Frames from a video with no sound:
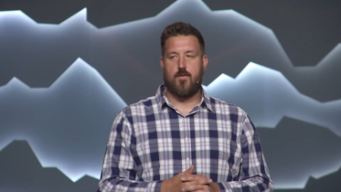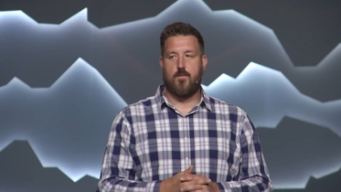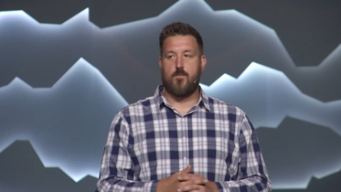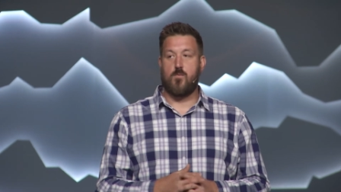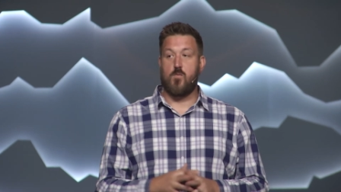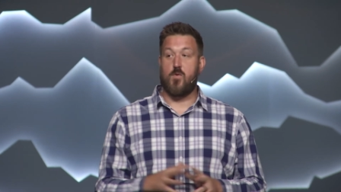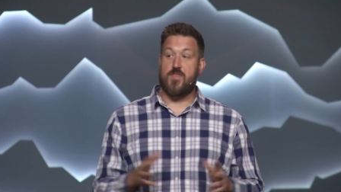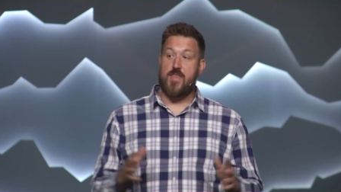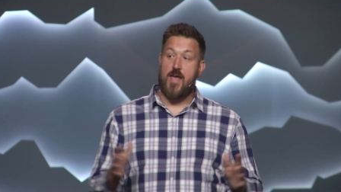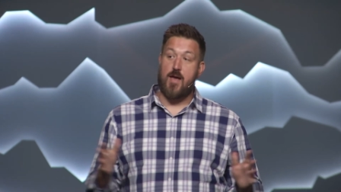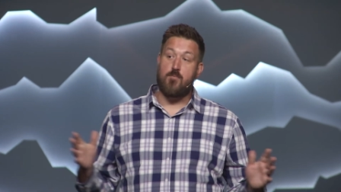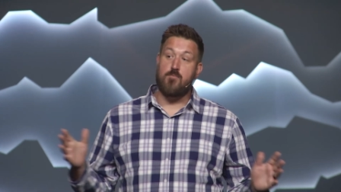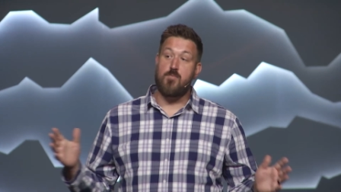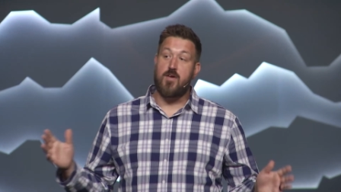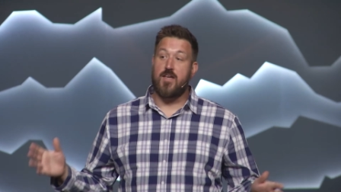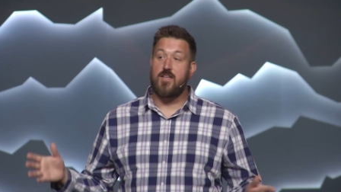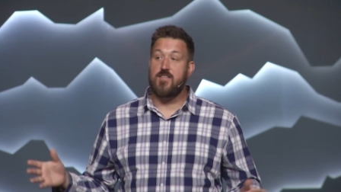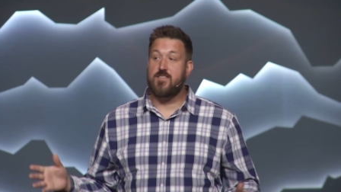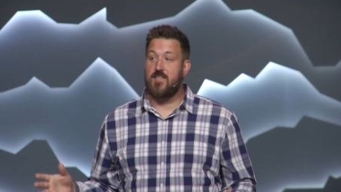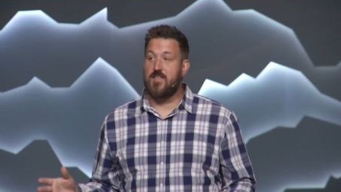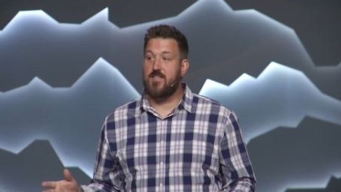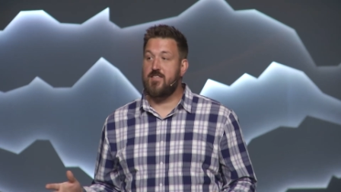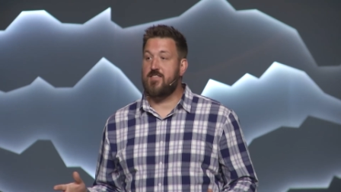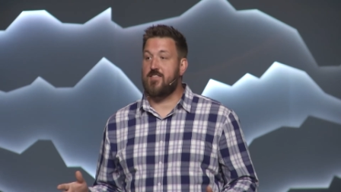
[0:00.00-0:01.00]
What that
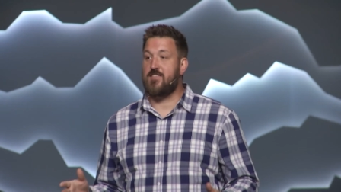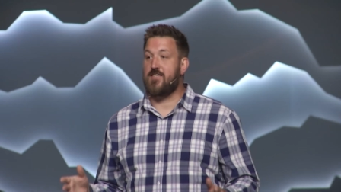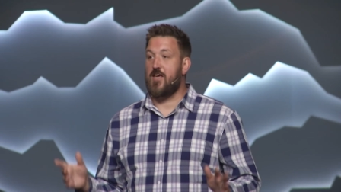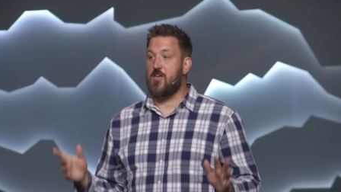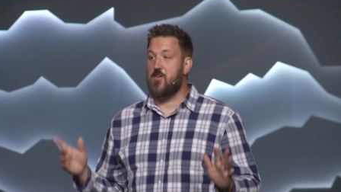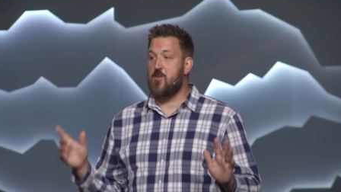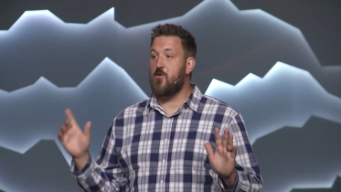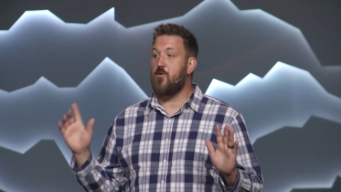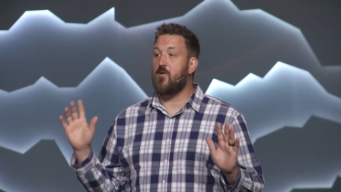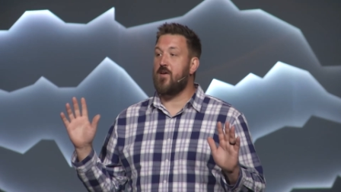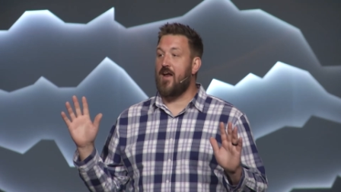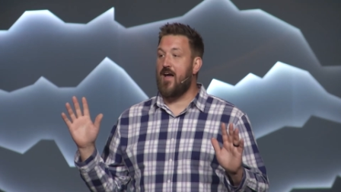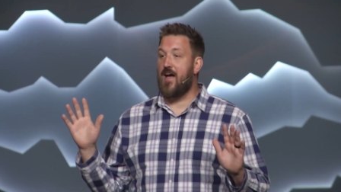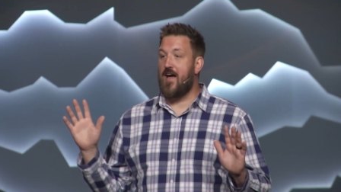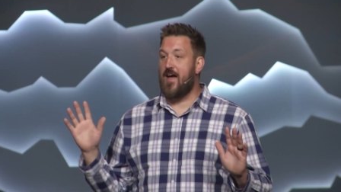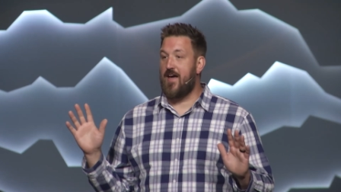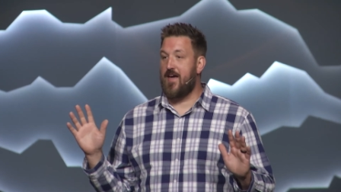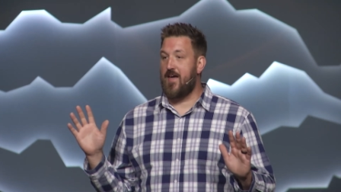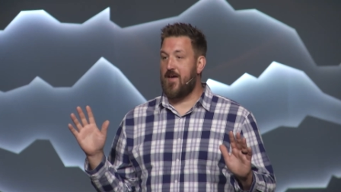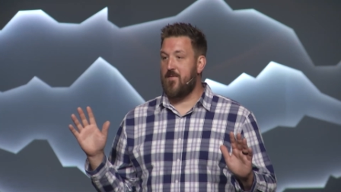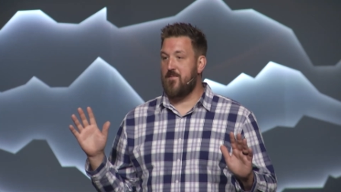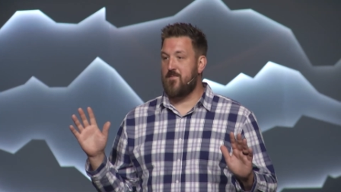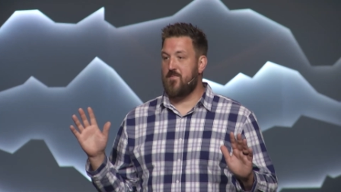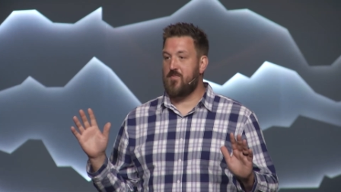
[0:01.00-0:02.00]
means is, is that you and
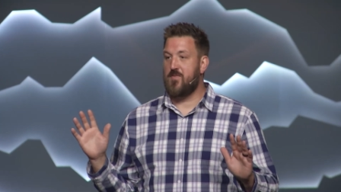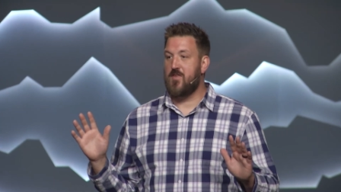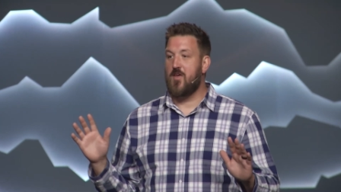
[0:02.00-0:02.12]
I,